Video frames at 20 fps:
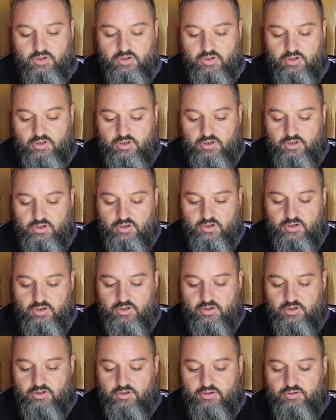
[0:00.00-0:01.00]

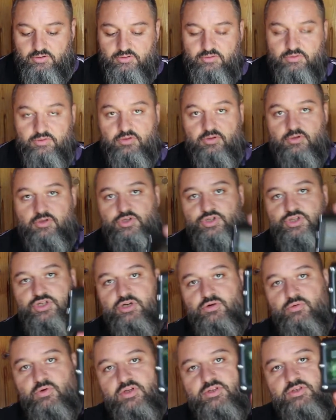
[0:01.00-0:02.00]
The
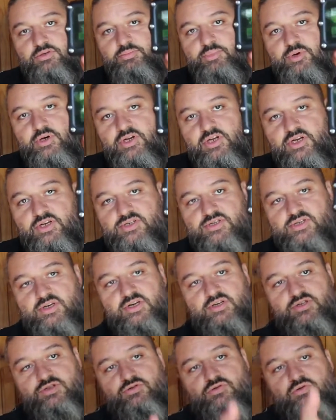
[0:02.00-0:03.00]
Shearwater Perdix
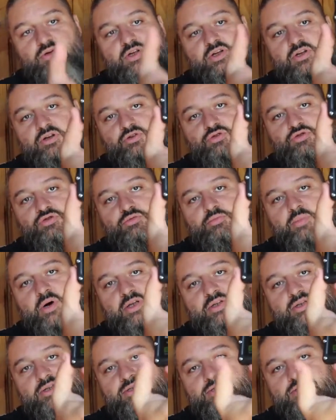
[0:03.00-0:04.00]
has only 2
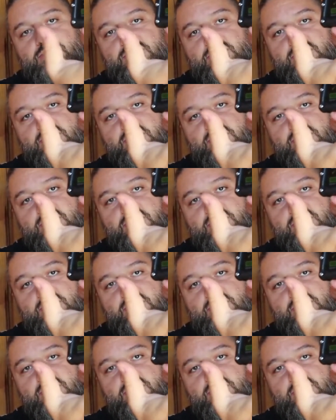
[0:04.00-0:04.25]
buttons,